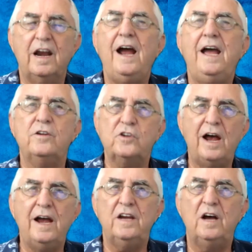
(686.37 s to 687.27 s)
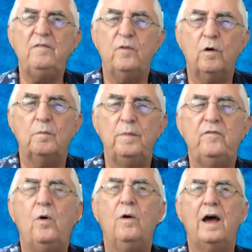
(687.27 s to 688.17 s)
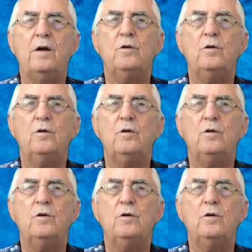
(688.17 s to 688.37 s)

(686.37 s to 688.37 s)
And I had signed up for it before.